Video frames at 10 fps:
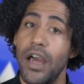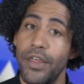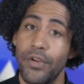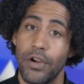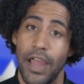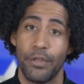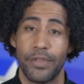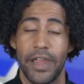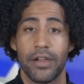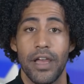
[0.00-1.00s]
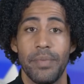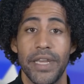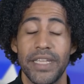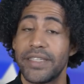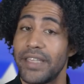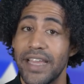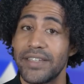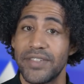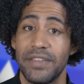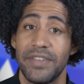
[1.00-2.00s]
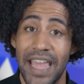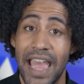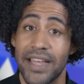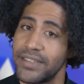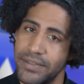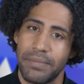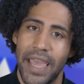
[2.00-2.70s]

other healthcare companies like CVS,